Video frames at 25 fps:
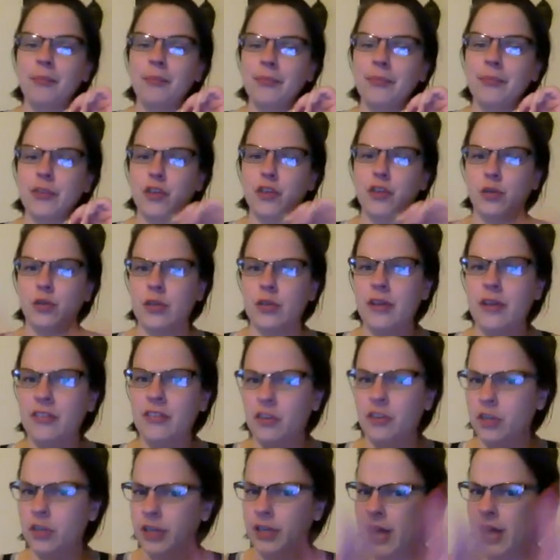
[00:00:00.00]
so
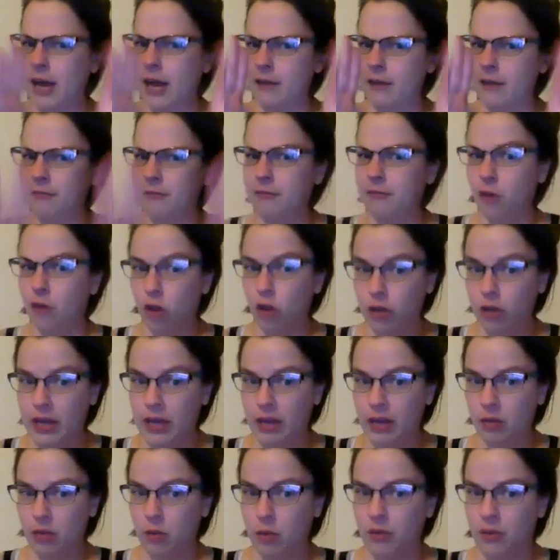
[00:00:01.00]
definitely not a full
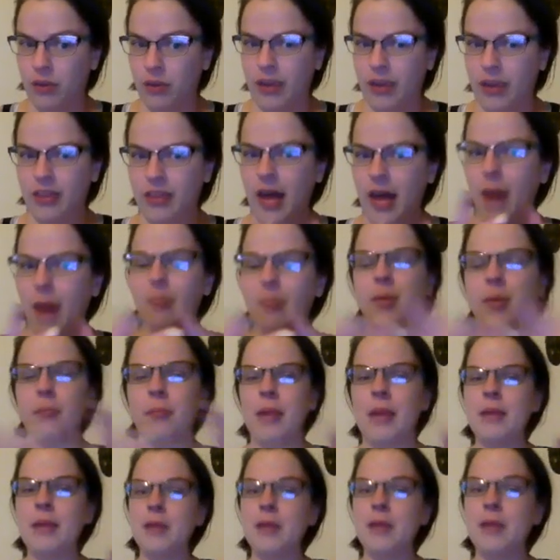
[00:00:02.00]
length one like that, but
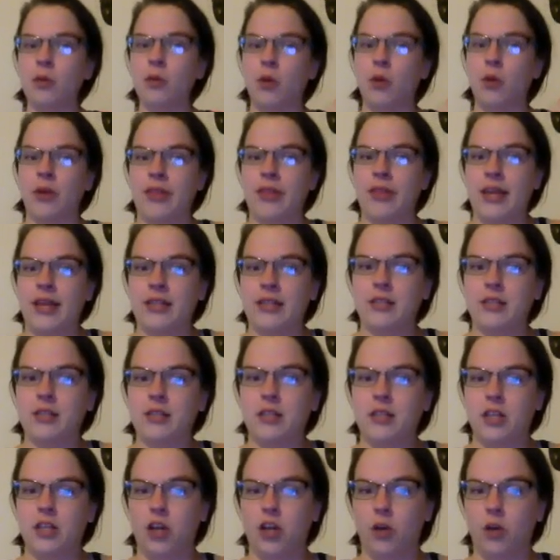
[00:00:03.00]
maybe one that's,
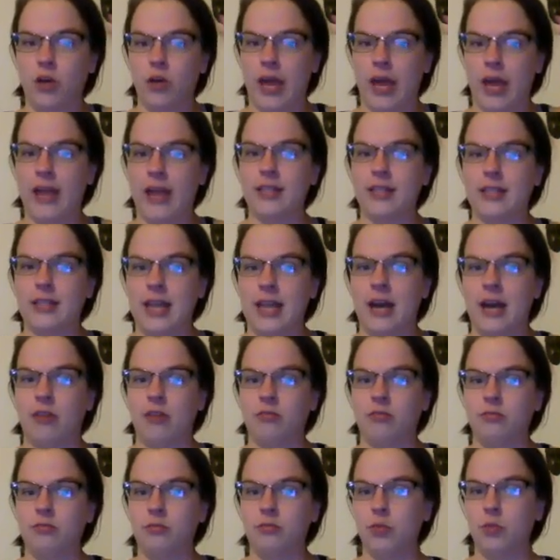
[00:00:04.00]
you know, hangs
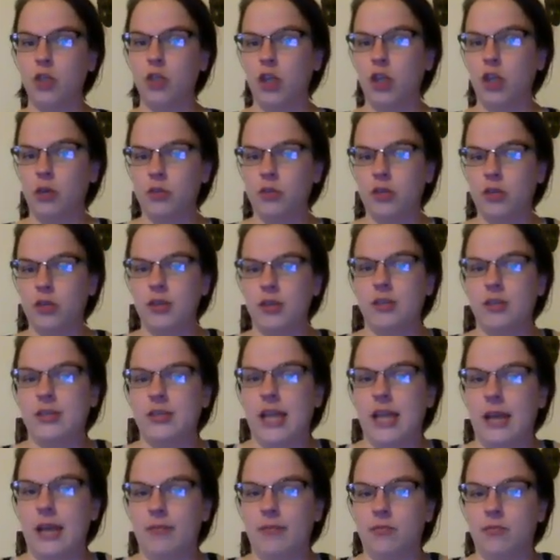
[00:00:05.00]
down, you know, to the
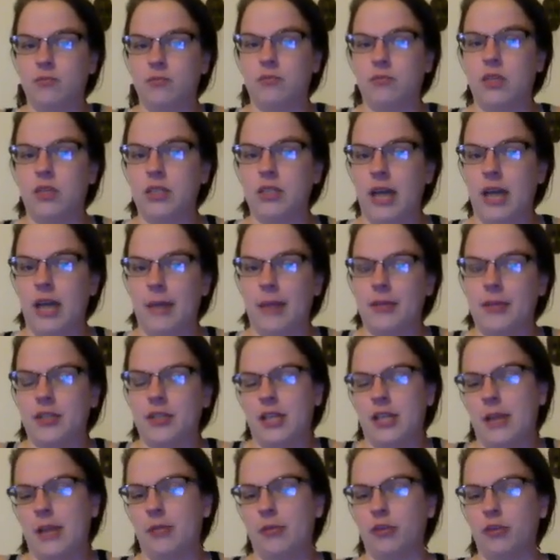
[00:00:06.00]
top of the
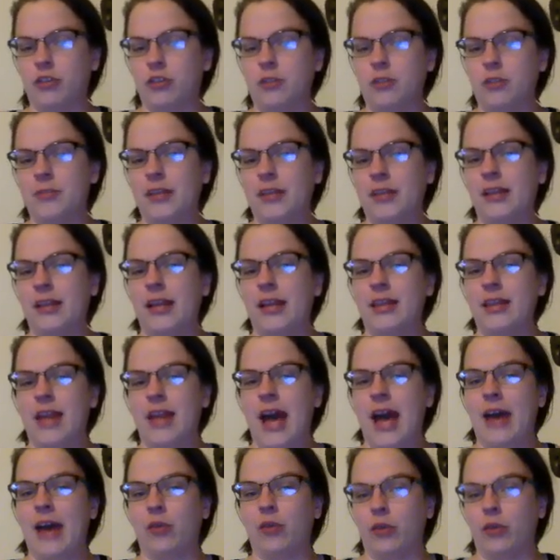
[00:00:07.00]
table or something like
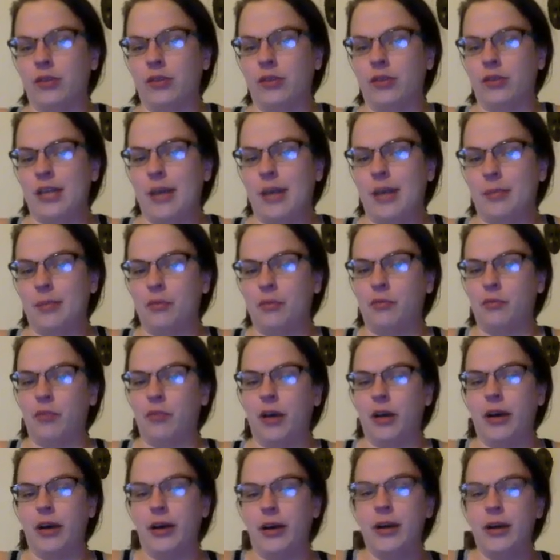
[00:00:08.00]
that, or the top of
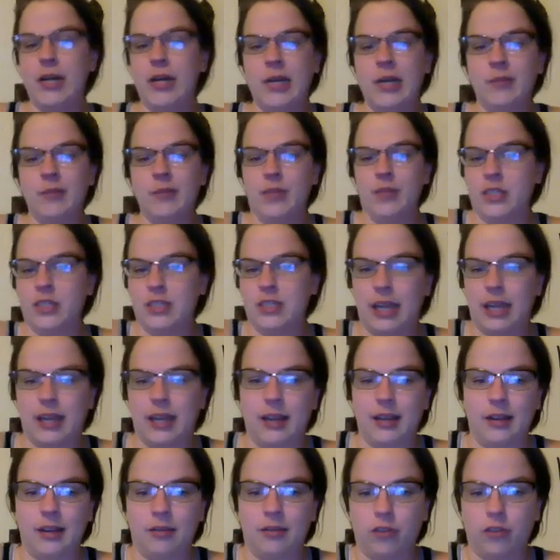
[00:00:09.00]
the
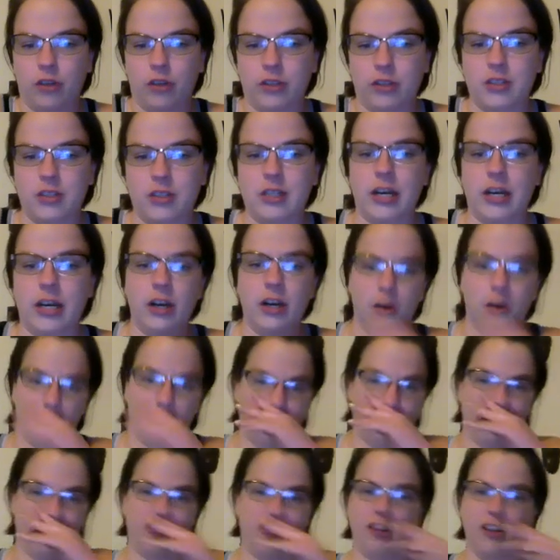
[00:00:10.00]
second, third stair or
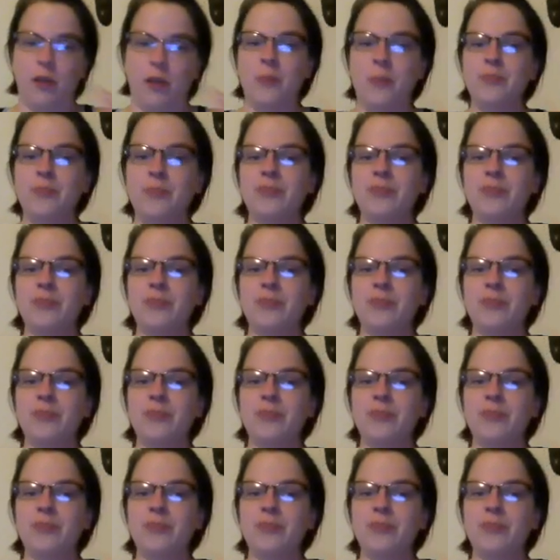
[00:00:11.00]
whatever.